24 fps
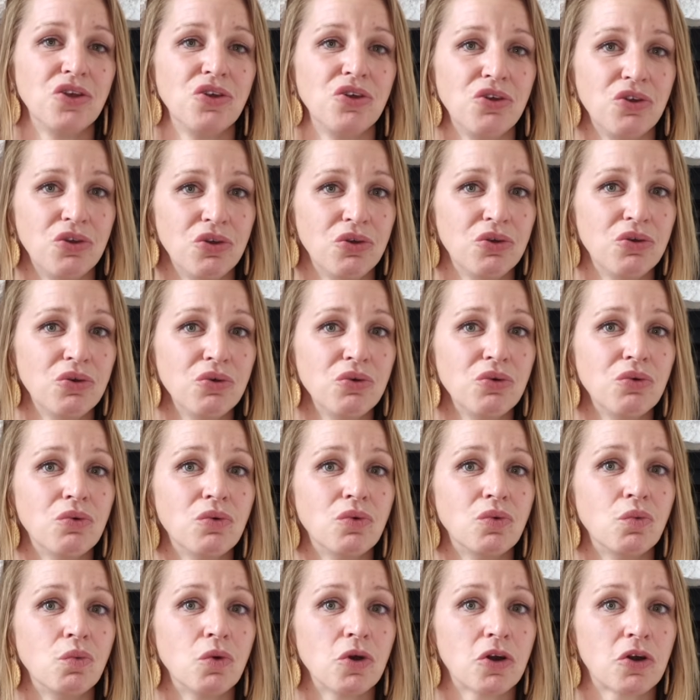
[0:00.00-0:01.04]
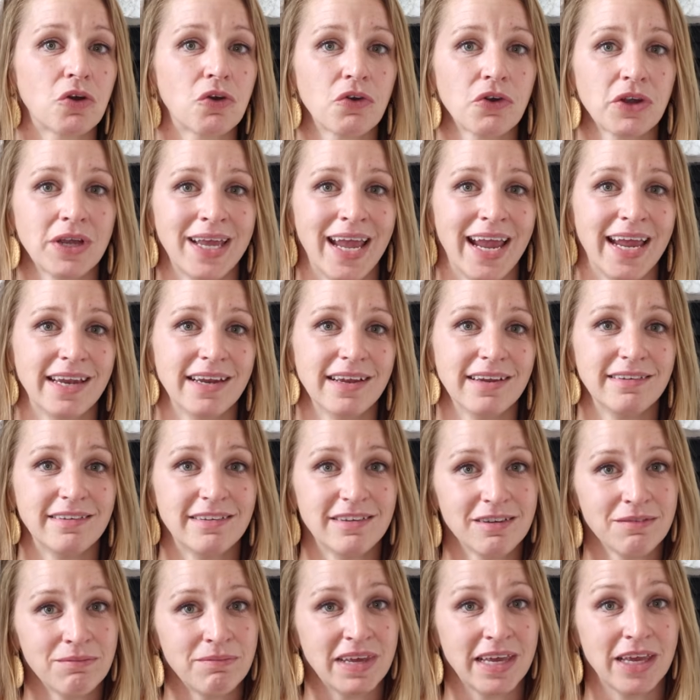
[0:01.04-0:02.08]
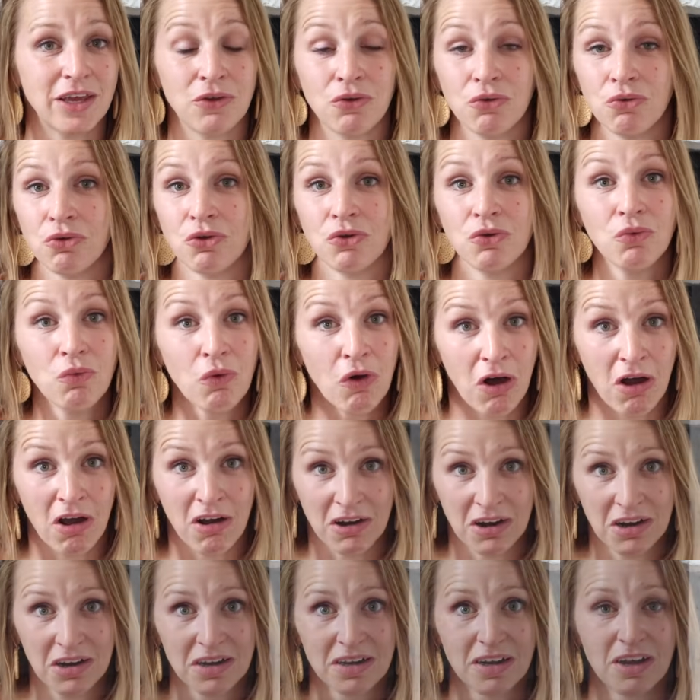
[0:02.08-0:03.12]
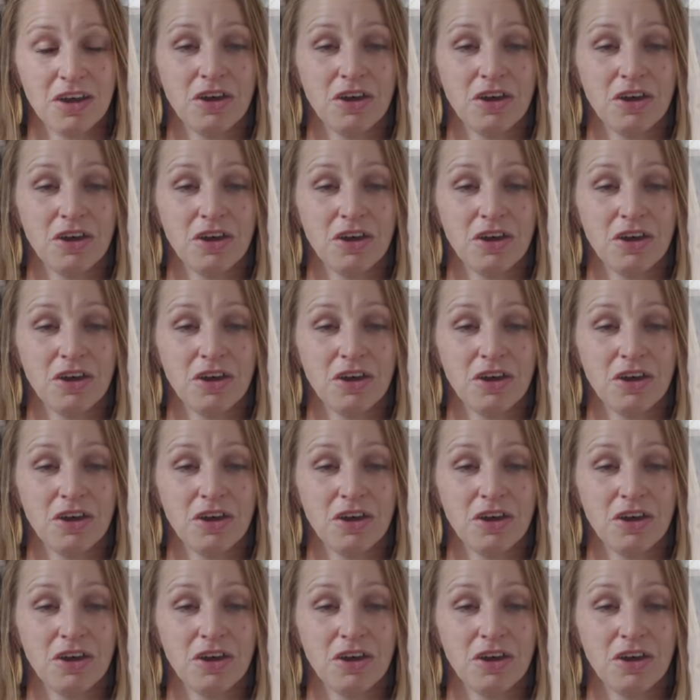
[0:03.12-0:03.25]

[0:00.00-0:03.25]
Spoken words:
You were created to be who you are